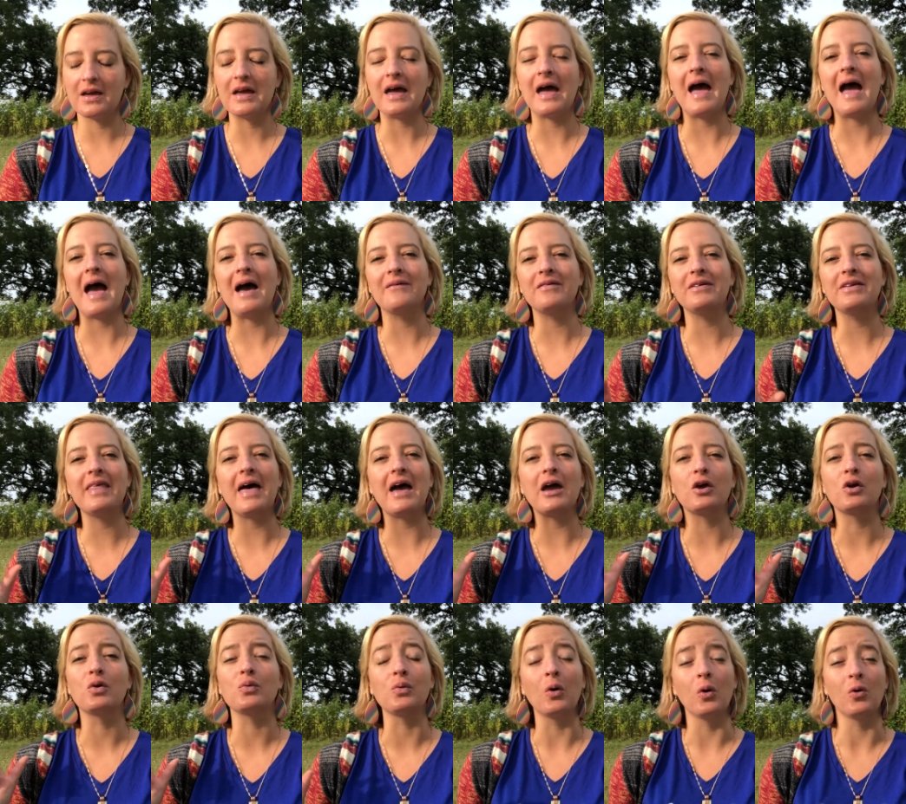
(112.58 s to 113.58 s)
having
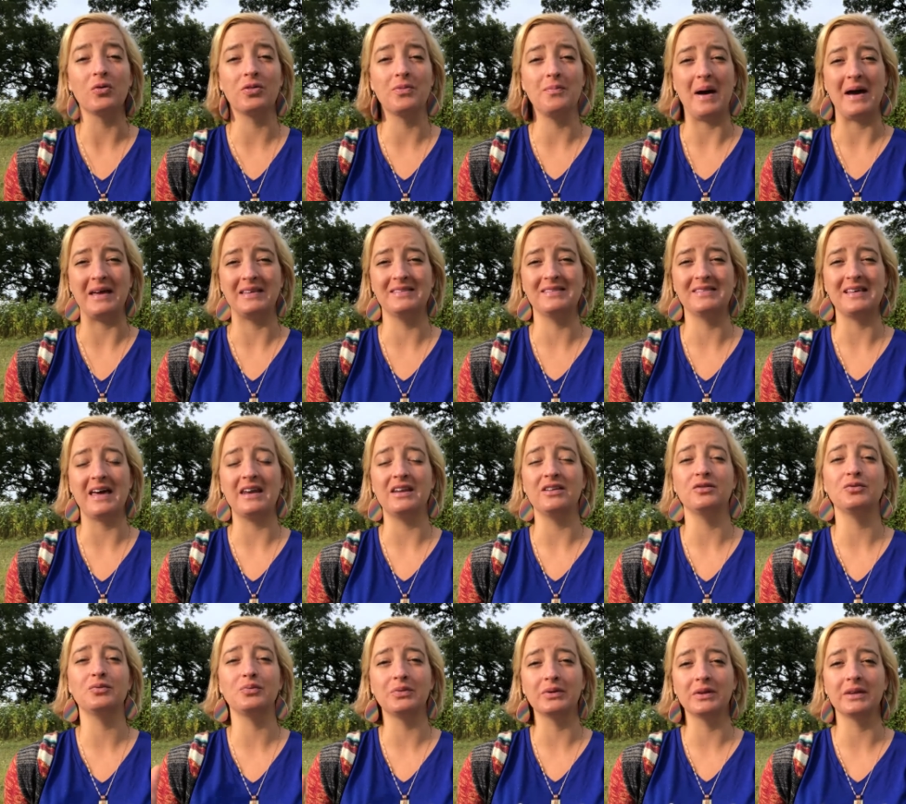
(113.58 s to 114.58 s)
that growth mindset
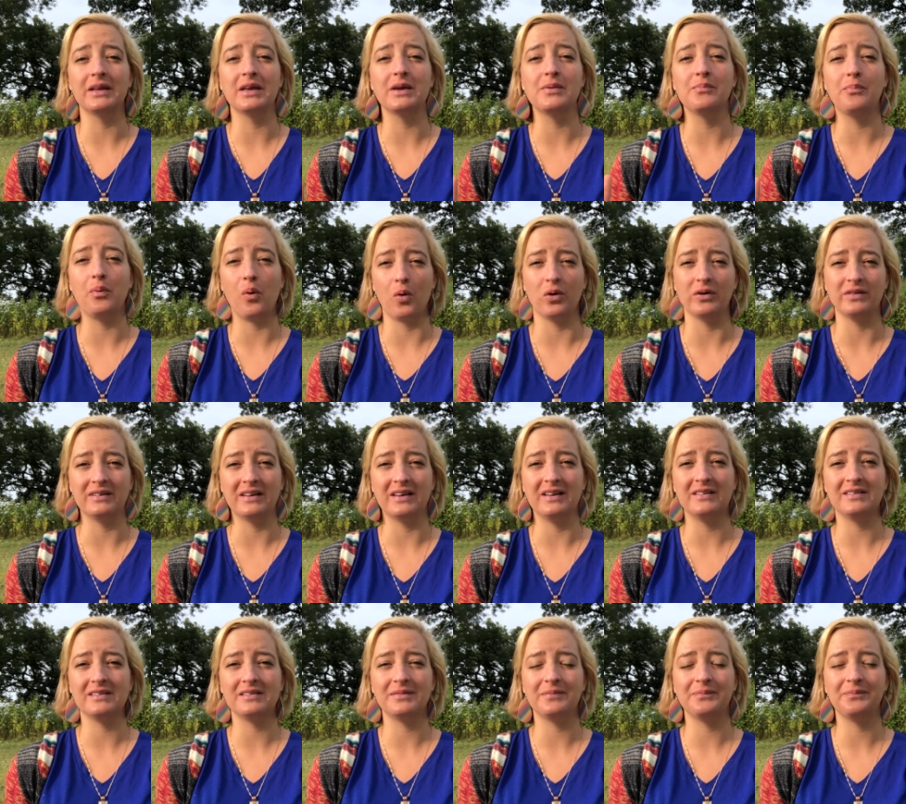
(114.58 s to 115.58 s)
is really
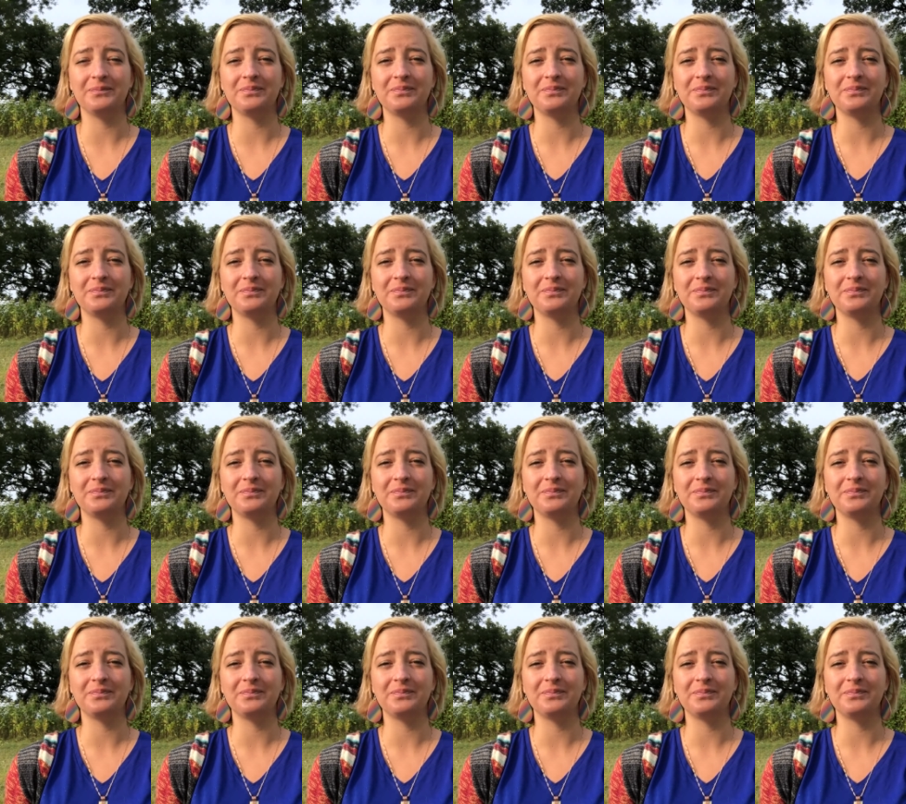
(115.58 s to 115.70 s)
important.